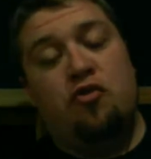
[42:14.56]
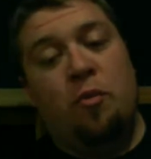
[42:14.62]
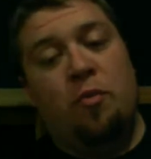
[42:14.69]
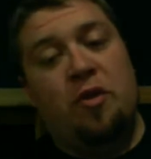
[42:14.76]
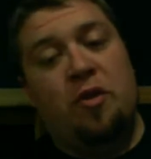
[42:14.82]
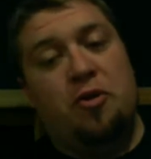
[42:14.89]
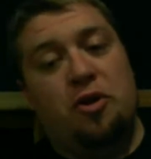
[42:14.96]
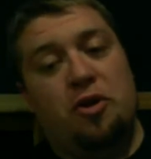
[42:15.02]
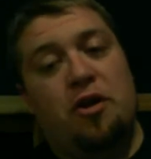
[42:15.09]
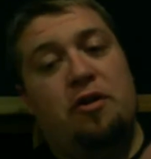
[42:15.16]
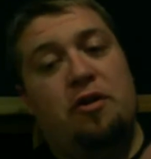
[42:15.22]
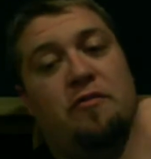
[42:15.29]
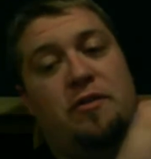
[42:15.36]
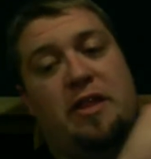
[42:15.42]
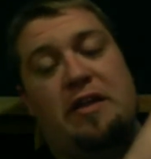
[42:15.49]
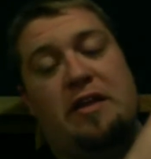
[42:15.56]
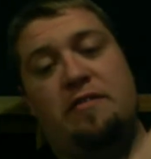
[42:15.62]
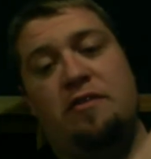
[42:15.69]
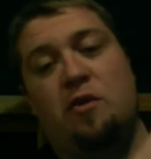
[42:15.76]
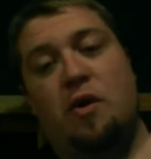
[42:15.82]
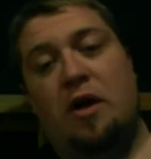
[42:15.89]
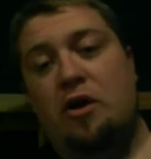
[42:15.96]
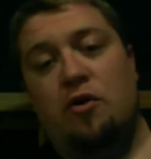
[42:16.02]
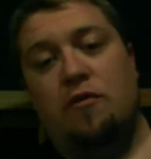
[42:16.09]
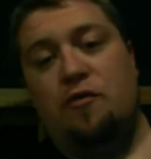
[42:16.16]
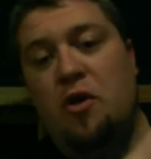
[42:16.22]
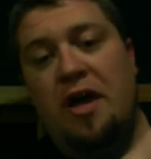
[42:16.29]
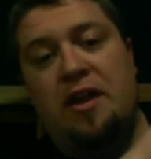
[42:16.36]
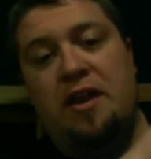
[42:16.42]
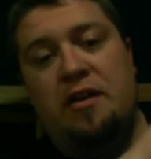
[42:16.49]
normally put under for that too. I don't know if
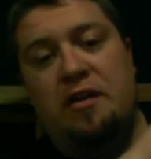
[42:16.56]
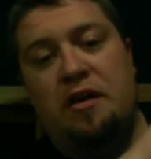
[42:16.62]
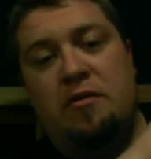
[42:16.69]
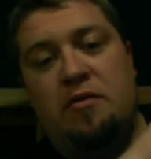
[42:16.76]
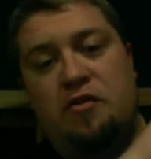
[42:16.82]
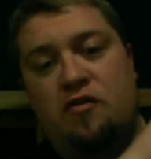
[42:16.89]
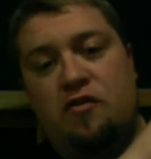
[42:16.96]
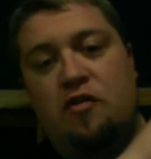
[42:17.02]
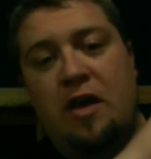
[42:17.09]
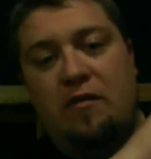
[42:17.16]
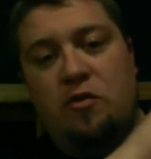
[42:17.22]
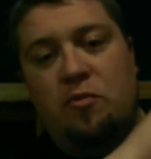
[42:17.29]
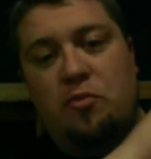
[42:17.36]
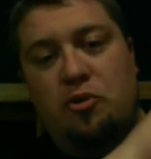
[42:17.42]
you had it done. Did you have one